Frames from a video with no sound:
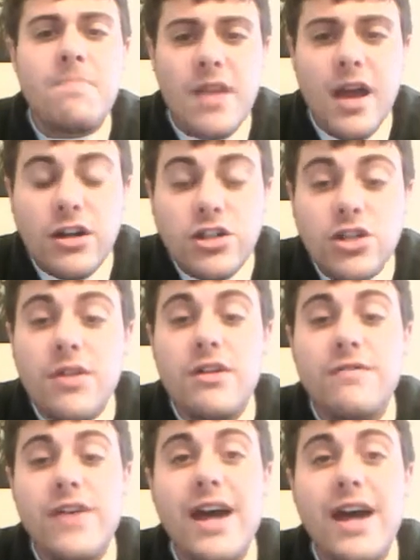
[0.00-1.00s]
I'll show that
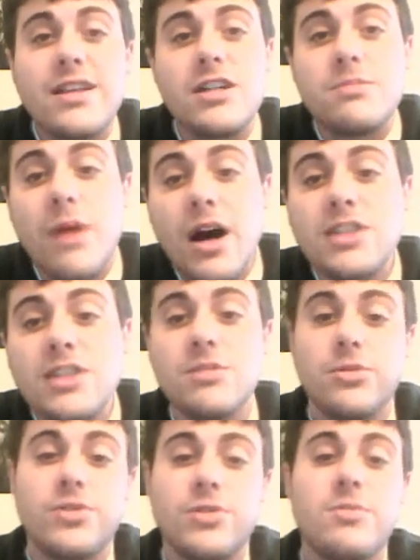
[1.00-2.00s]
in fact it's
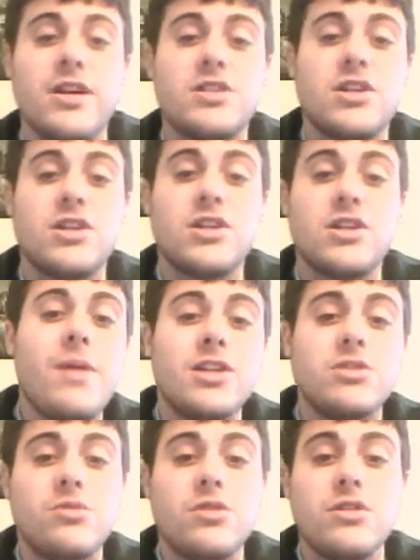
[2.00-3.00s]
possible to make a secure
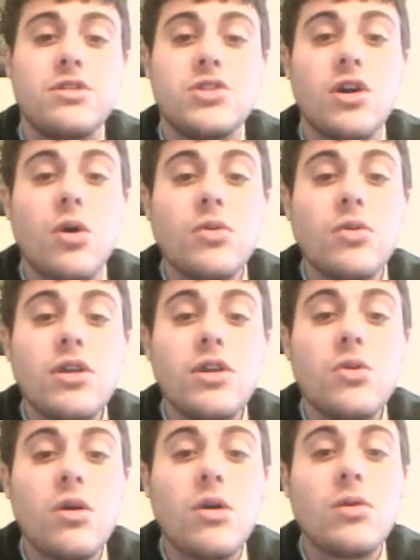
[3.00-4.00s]
password using only
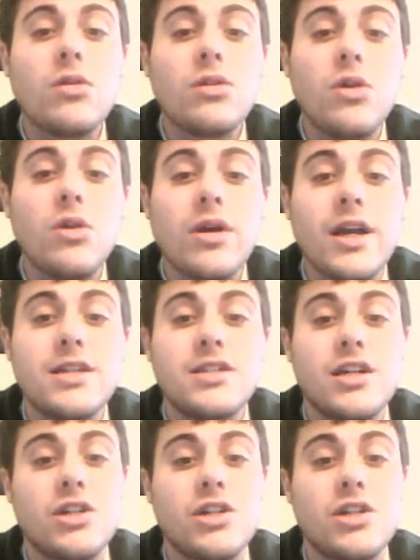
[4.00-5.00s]
normal lowercase
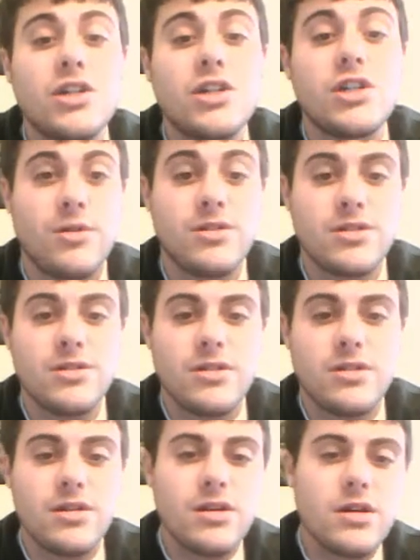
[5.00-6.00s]
dictionary words.
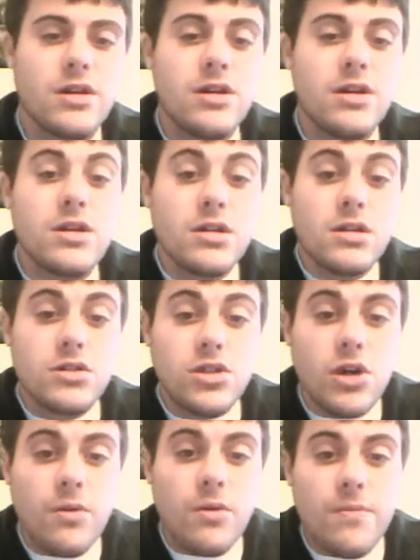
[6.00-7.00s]

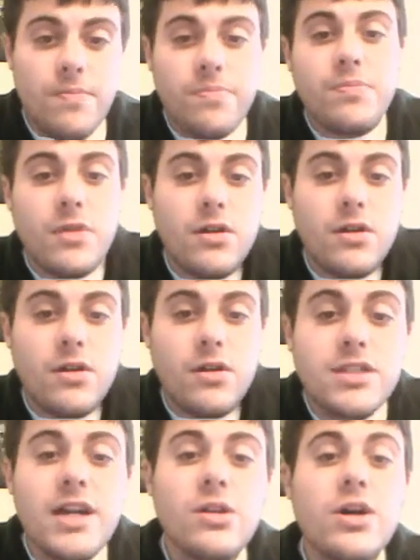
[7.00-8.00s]
So let's
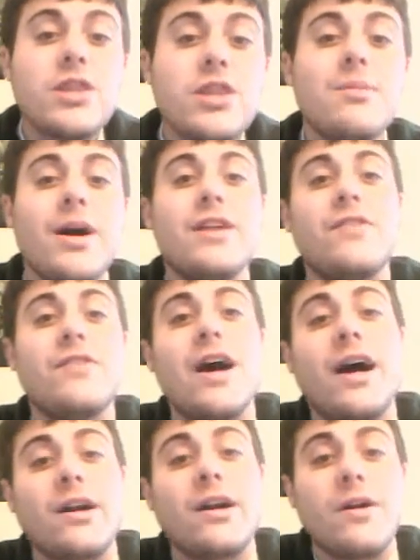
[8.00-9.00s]
take a look at the mind of a
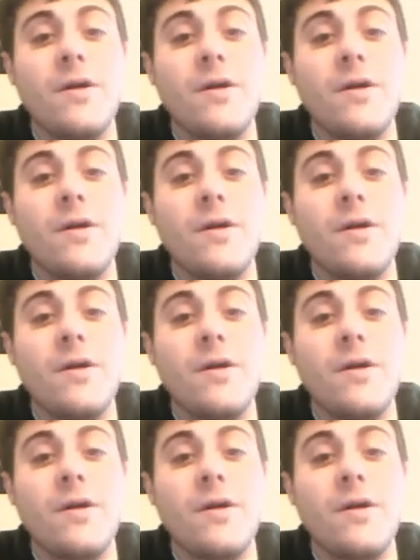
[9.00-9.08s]
hacker.